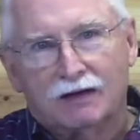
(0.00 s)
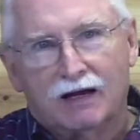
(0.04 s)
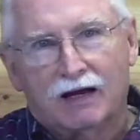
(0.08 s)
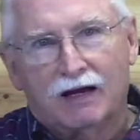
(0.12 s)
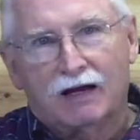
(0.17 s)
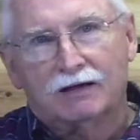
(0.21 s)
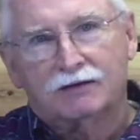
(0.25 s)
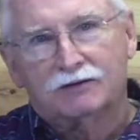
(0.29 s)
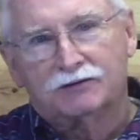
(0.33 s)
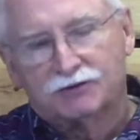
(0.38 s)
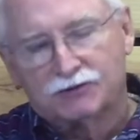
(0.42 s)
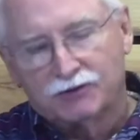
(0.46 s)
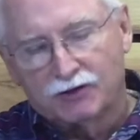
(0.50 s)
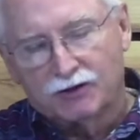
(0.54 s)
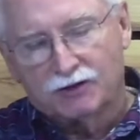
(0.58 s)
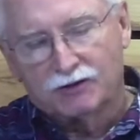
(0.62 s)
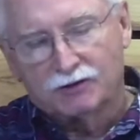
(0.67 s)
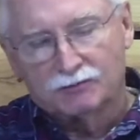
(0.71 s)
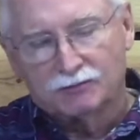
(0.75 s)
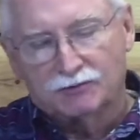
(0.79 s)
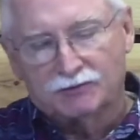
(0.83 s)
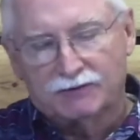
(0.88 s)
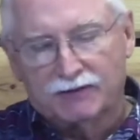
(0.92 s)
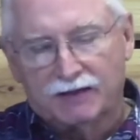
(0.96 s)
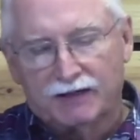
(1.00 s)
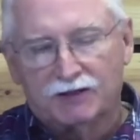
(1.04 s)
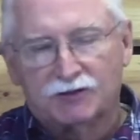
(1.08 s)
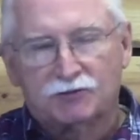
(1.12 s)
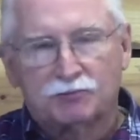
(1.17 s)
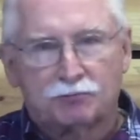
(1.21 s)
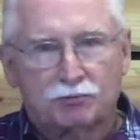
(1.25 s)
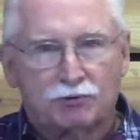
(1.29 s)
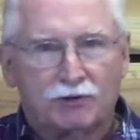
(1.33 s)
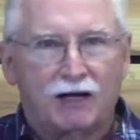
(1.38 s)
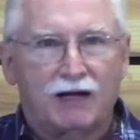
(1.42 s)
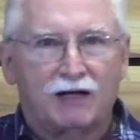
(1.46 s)
and circumstance
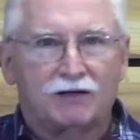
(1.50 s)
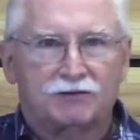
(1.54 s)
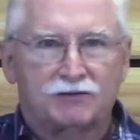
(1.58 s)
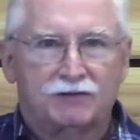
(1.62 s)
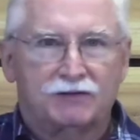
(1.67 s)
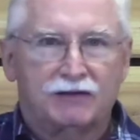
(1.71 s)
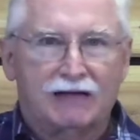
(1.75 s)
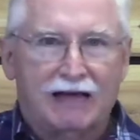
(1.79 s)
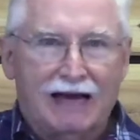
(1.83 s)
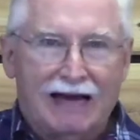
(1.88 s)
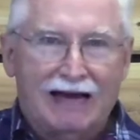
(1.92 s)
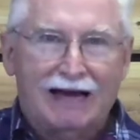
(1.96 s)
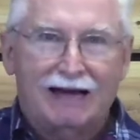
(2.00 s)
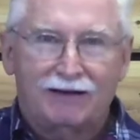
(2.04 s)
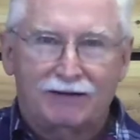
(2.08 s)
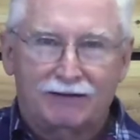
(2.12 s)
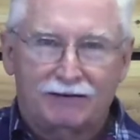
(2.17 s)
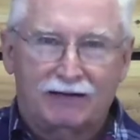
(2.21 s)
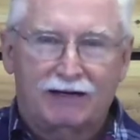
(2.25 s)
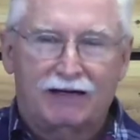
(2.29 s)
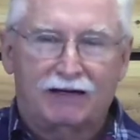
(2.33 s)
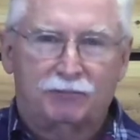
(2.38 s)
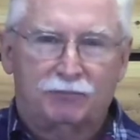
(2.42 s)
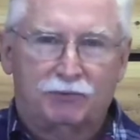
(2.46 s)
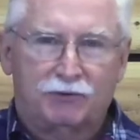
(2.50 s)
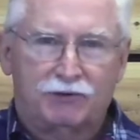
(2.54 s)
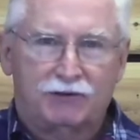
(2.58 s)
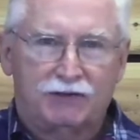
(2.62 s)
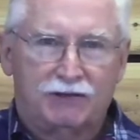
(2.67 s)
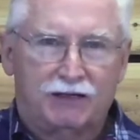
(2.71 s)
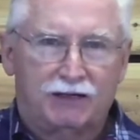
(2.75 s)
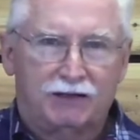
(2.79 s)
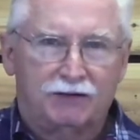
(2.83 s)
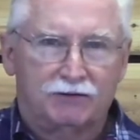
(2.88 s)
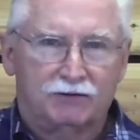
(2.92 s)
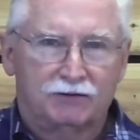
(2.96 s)
present at that
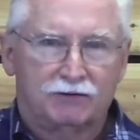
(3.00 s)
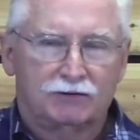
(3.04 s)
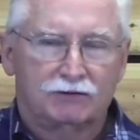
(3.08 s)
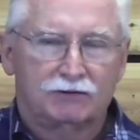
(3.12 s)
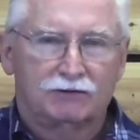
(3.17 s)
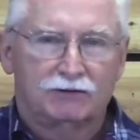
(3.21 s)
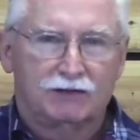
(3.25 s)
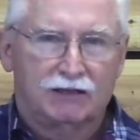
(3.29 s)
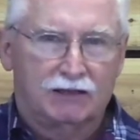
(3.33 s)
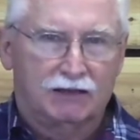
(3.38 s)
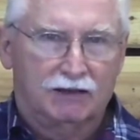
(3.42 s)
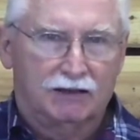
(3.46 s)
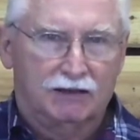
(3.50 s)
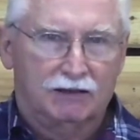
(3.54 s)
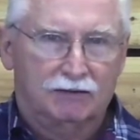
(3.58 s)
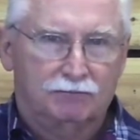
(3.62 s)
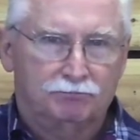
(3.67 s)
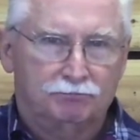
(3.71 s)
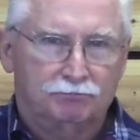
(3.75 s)
particular time.